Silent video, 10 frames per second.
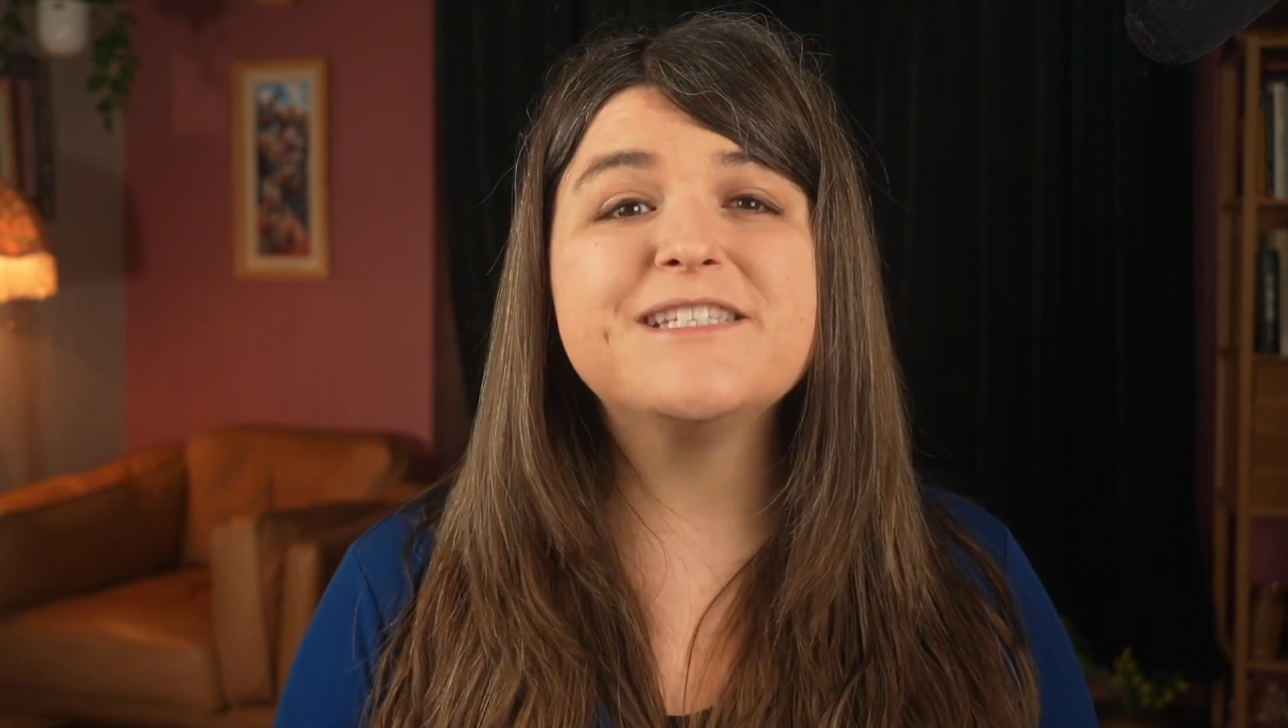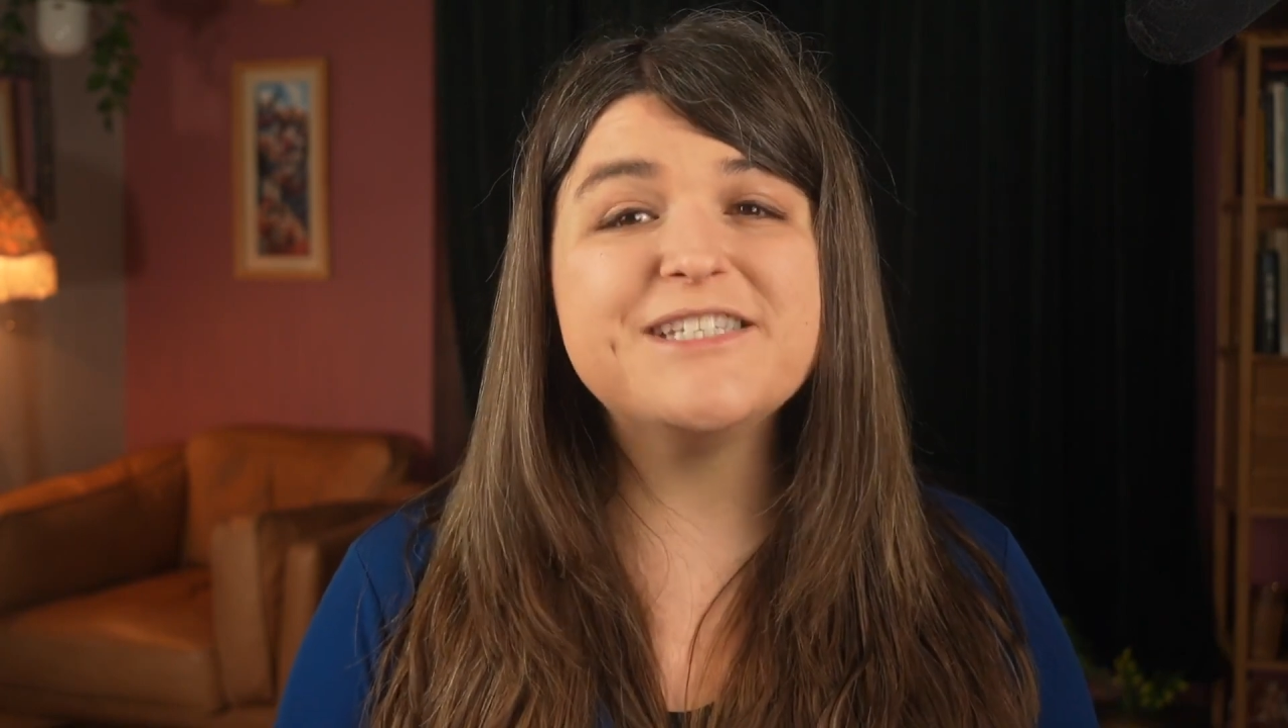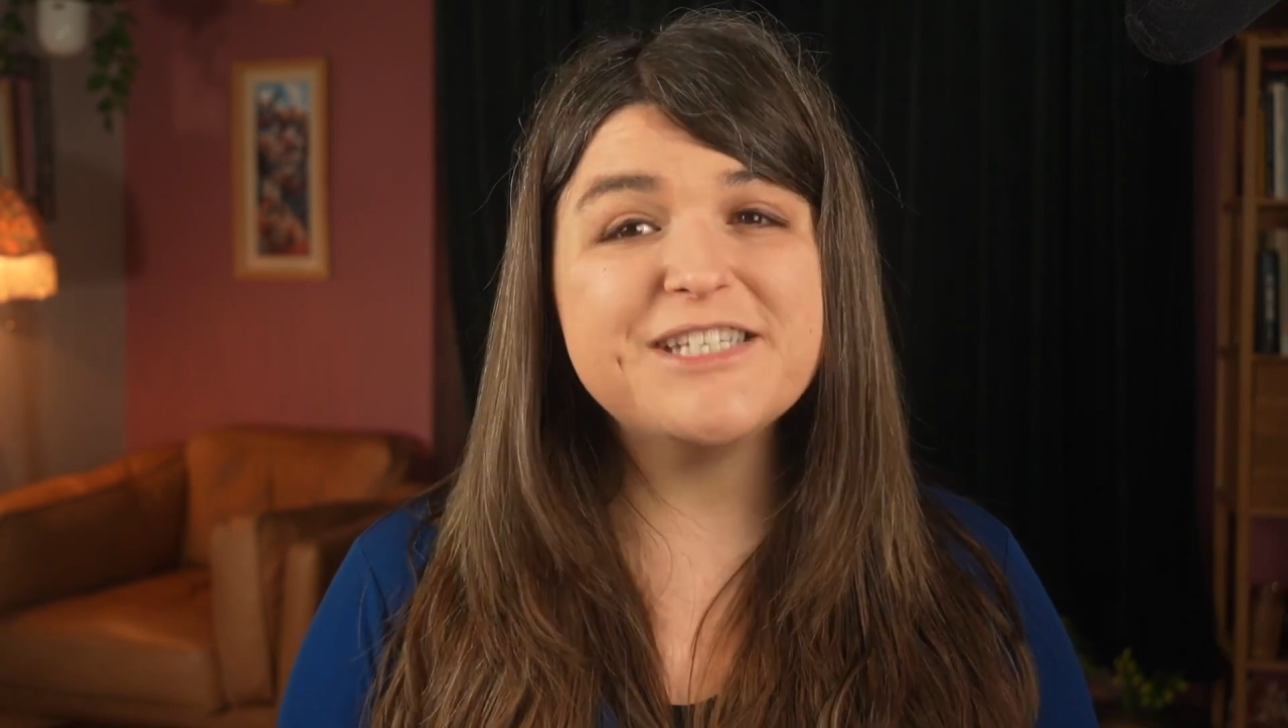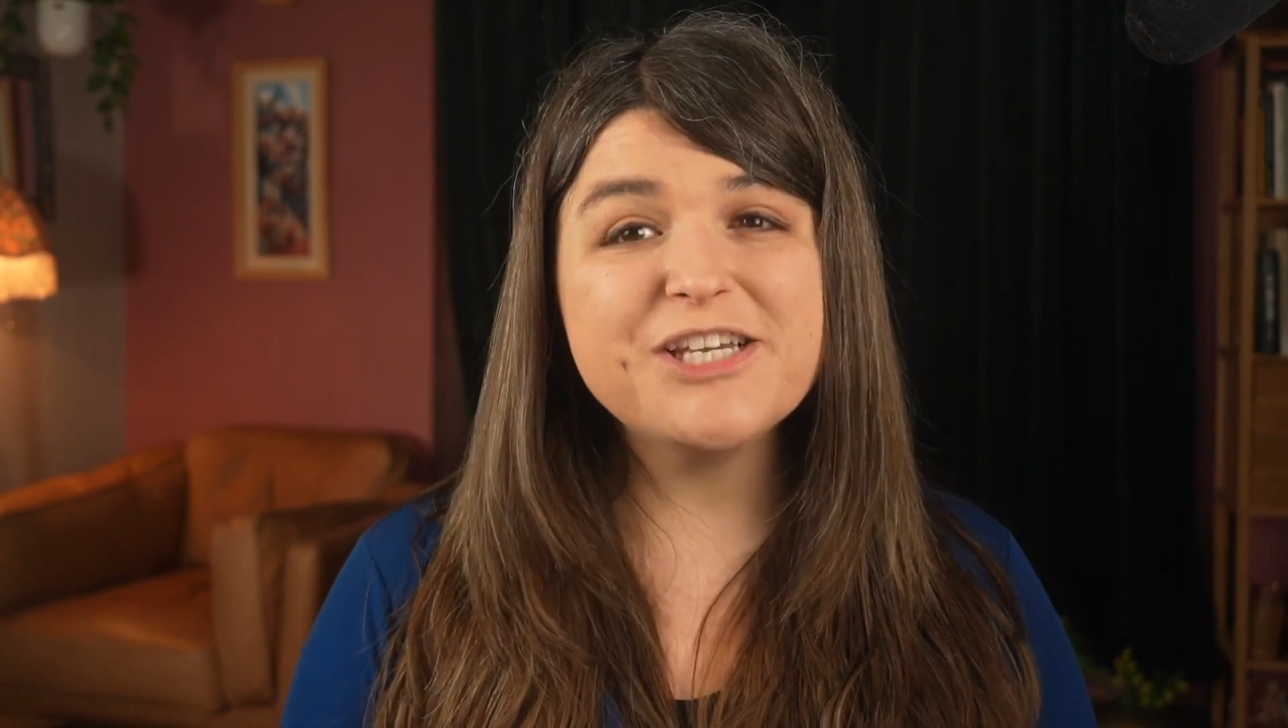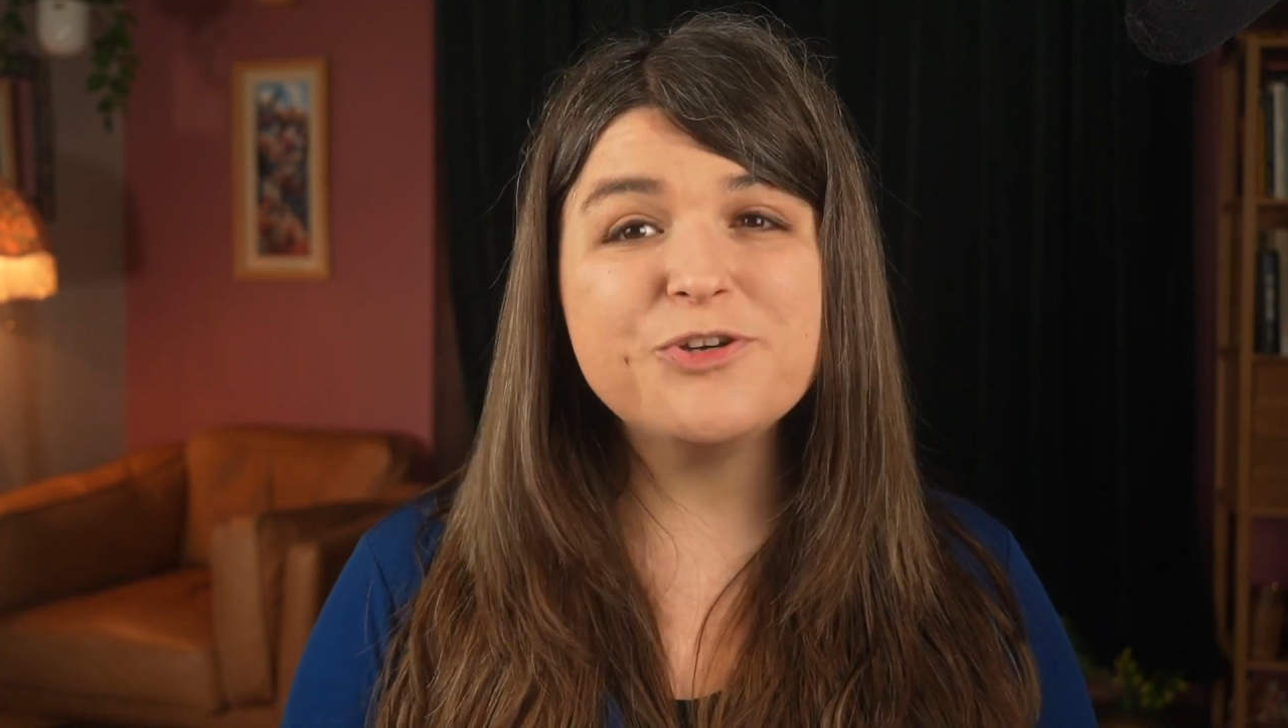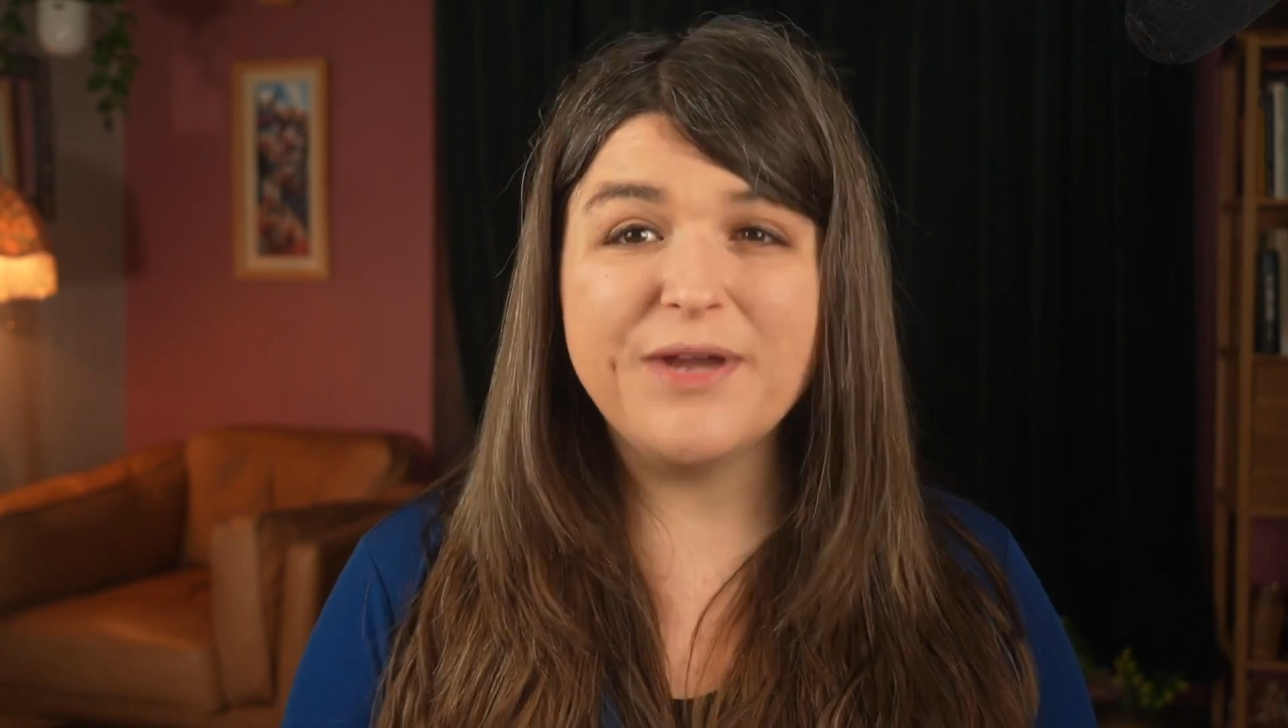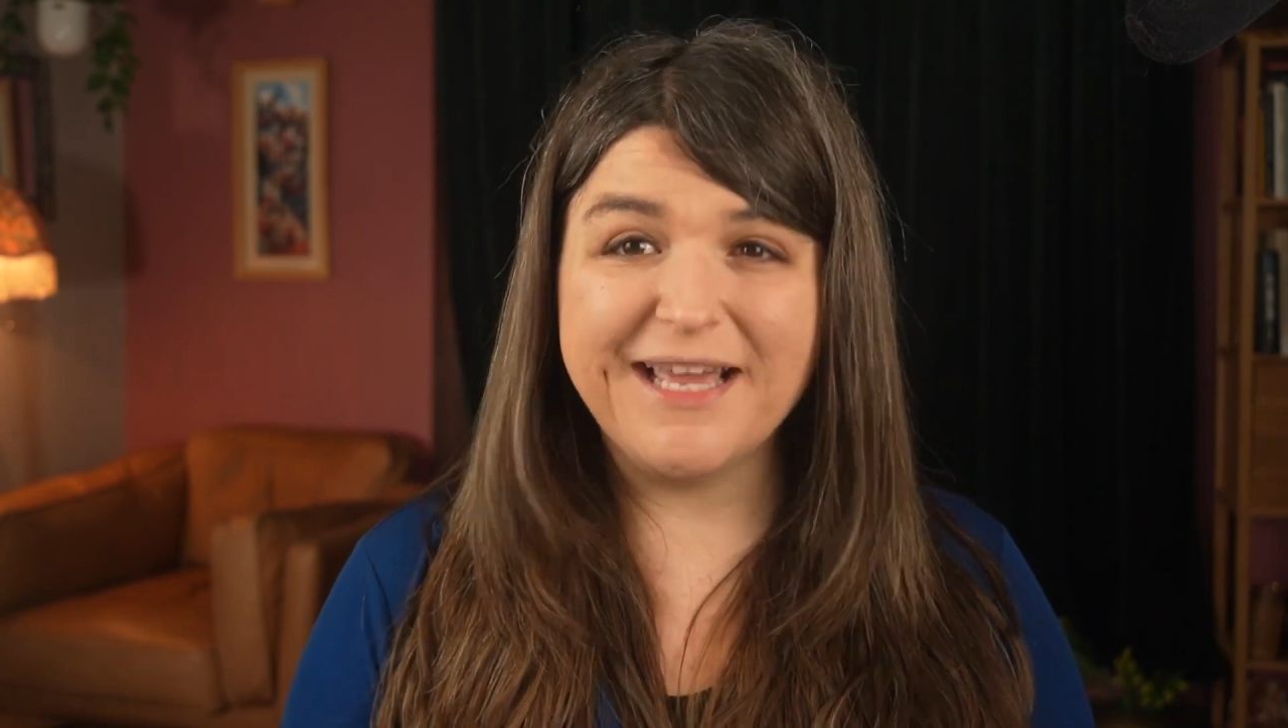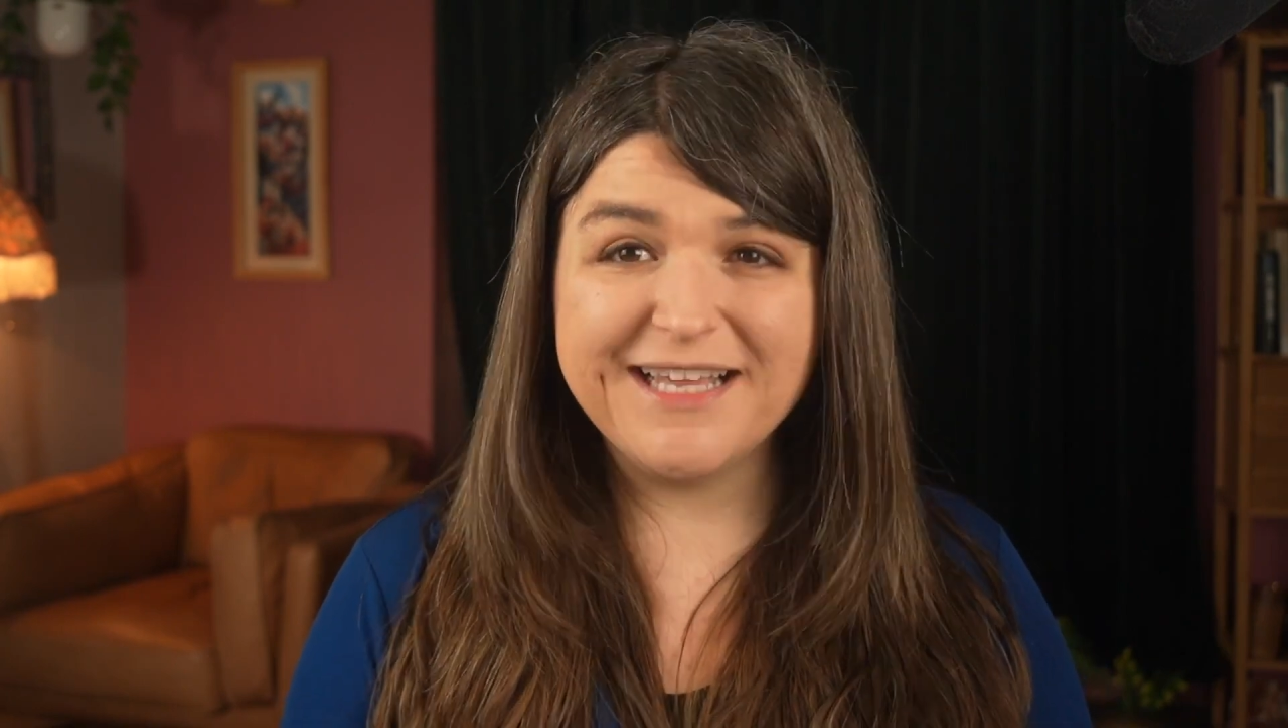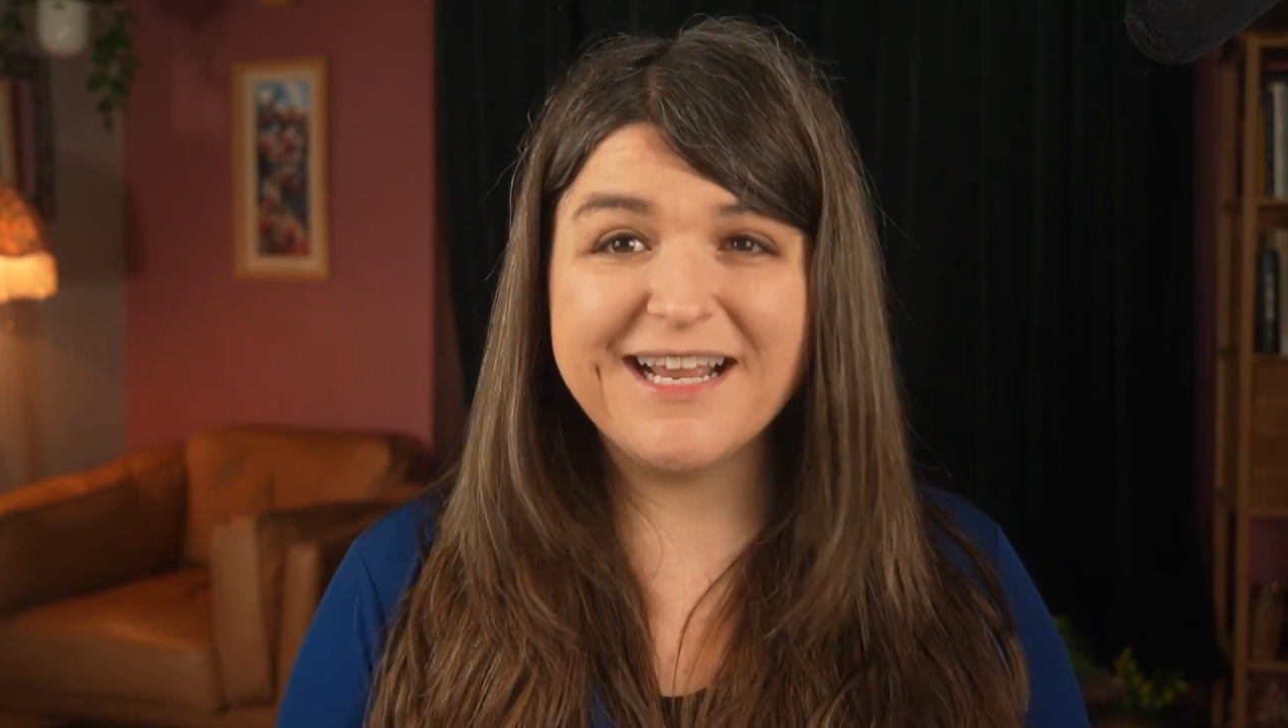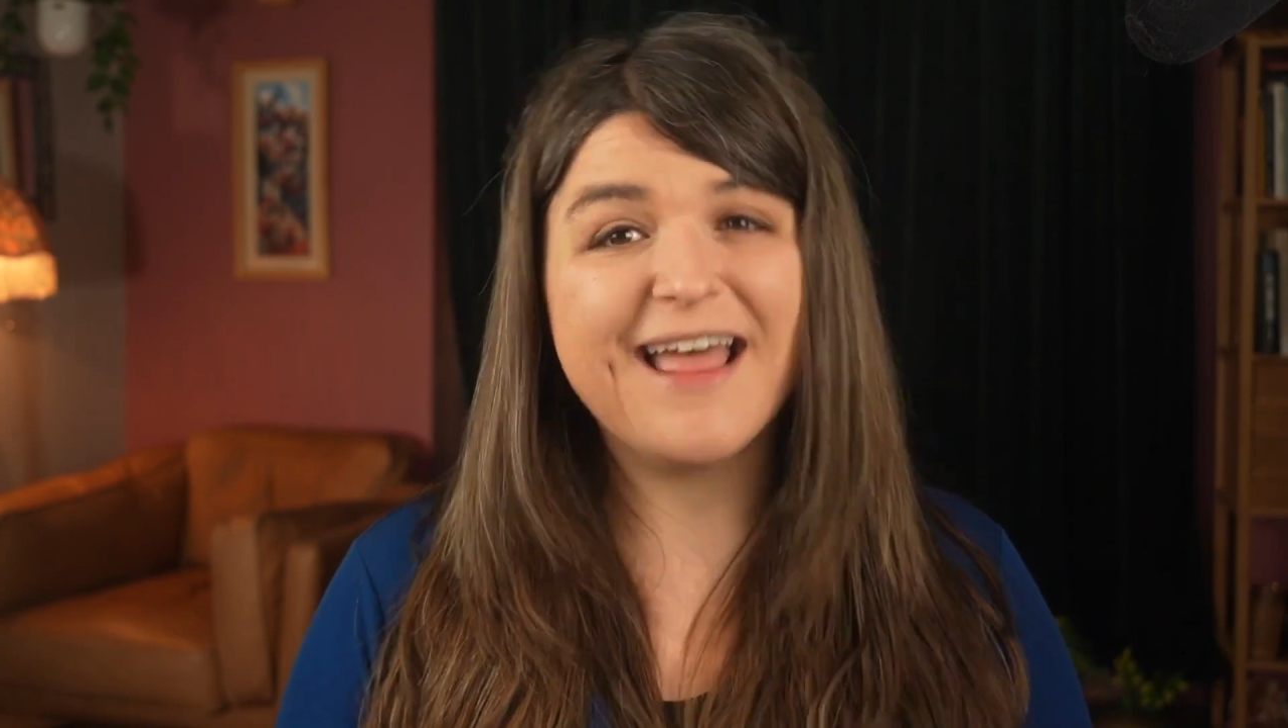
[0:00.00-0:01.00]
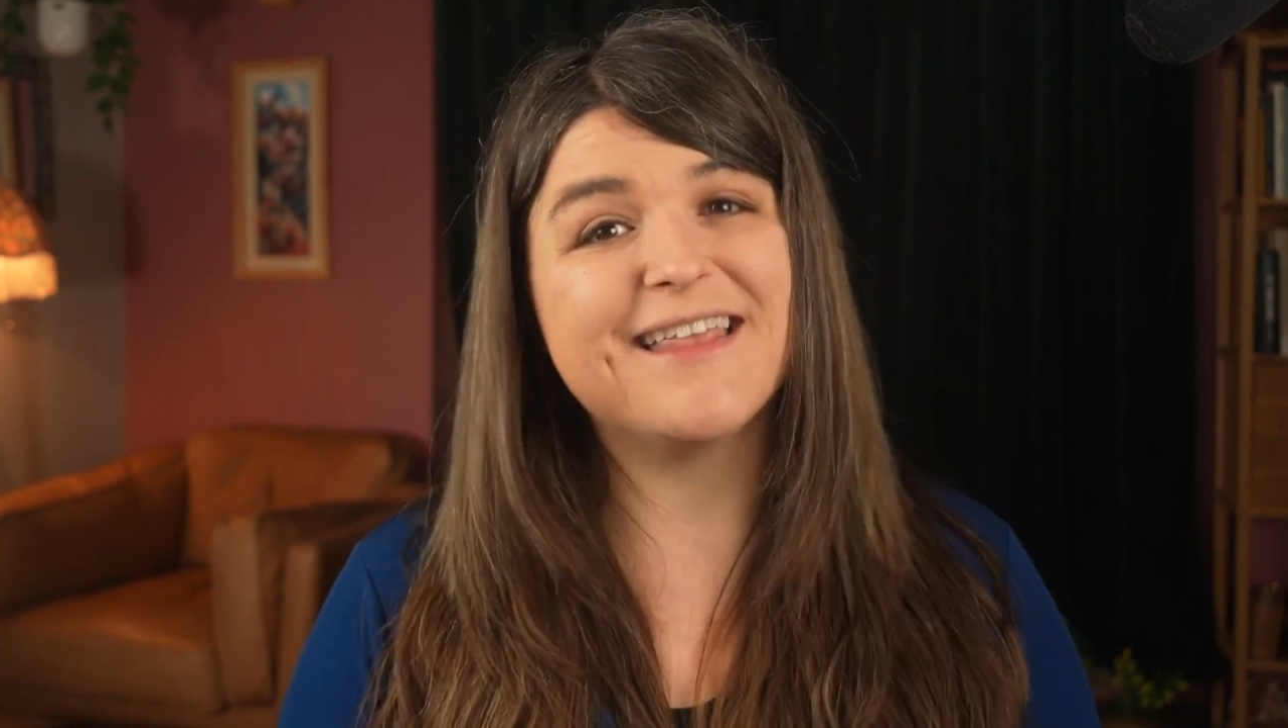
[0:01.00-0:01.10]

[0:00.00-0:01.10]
see you in